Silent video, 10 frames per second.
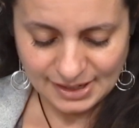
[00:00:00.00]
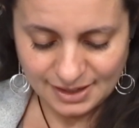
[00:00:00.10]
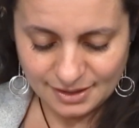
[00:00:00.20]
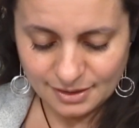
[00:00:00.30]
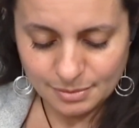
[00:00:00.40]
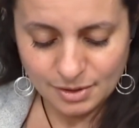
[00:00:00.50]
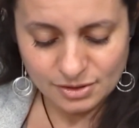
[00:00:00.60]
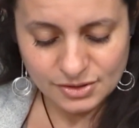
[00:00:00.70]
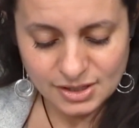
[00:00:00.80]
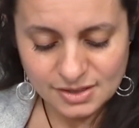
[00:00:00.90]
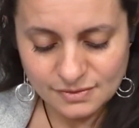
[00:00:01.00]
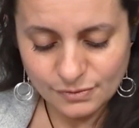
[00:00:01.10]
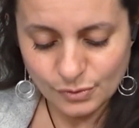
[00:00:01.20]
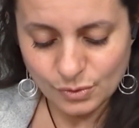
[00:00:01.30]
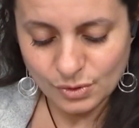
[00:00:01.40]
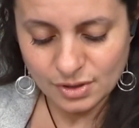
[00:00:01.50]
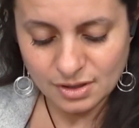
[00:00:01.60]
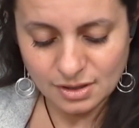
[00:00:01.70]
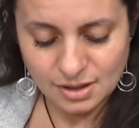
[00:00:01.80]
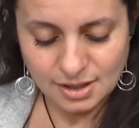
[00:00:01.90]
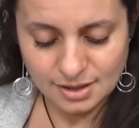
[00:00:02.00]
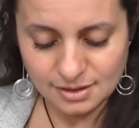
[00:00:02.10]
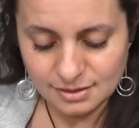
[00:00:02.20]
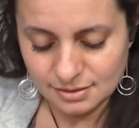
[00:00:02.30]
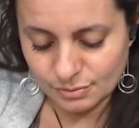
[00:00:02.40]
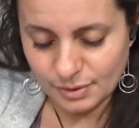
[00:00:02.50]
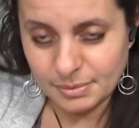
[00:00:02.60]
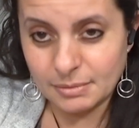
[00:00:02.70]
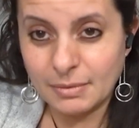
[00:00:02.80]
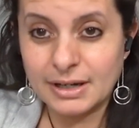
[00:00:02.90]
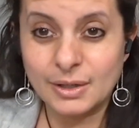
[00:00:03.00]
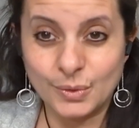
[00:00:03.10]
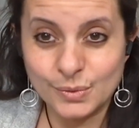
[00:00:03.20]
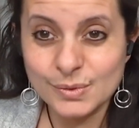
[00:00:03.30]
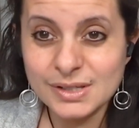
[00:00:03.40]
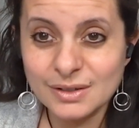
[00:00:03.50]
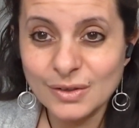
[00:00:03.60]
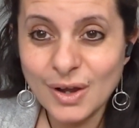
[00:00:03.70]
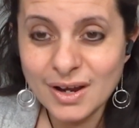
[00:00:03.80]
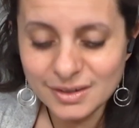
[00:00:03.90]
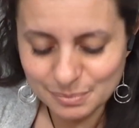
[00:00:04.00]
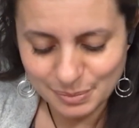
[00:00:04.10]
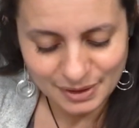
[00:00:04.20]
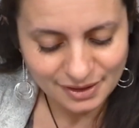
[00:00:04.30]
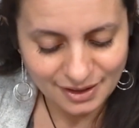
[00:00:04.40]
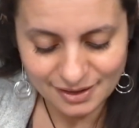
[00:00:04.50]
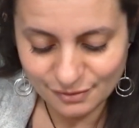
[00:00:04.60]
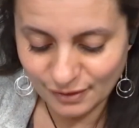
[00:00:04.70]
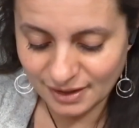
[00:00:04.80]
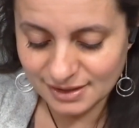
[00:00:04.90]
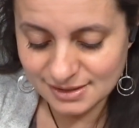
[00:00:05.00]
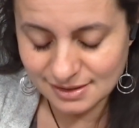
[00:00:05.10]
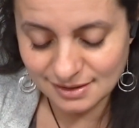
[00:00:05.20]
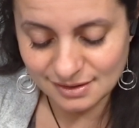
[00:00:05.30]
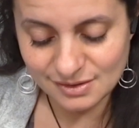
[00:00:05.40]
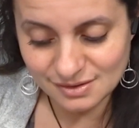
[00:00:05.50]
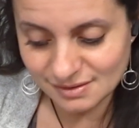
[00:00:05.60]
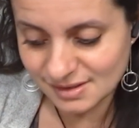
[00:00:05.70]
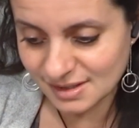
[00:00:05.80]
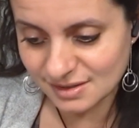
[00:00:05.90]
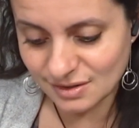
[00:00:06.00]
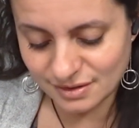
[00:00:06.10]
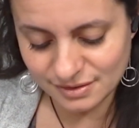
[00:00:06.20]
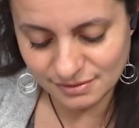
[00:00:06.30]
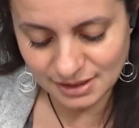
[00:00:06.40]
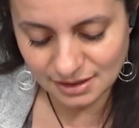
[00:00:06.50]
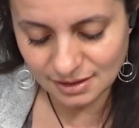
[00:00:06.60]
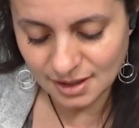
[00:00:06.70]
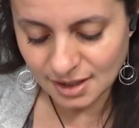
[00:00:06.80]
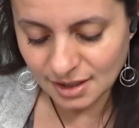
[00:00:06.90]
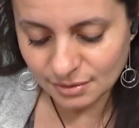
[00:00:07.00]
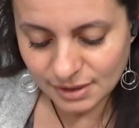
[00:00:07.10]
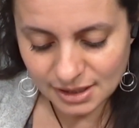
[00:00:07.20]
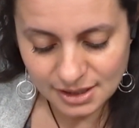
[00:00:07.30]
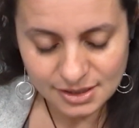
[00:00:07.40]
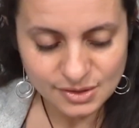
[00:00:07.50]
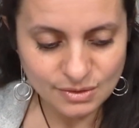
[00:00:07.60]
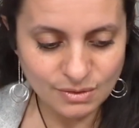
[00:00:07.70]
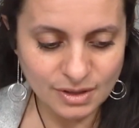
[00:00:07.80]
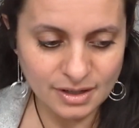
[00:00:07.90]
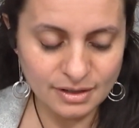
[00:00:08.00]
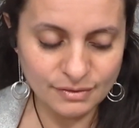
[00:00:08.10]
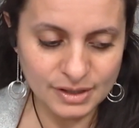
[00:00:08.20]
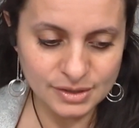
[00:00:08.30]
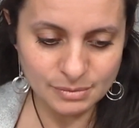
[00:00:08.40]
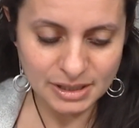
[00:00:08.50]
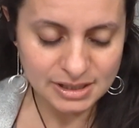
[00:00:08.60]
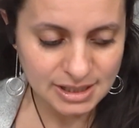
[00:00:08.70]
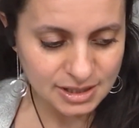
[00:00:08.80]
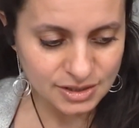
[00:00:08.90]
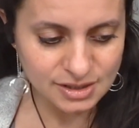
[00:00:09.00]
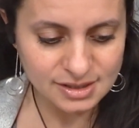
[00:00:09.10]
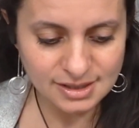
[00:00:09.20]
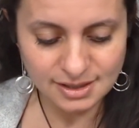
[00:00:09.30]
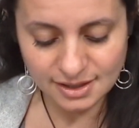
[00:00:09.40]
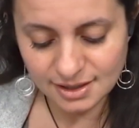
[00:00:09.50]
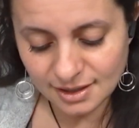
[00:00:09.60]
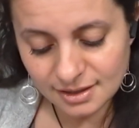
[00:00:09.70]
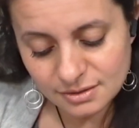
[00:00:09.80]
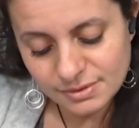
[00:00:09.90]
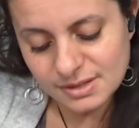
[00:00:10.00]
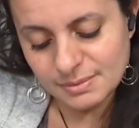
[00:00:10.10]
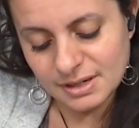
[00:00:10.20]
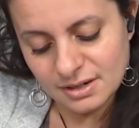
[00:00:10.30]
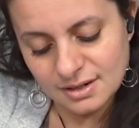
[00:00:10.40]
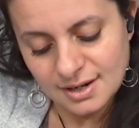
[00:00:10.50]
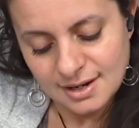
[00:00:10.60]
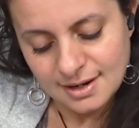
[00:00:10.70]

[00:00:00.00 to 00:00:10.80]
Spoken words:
And I apologize for rubbing my nose a lot, but I find that as soon as I start doing readings or if I do meditations and I connect with Spirit,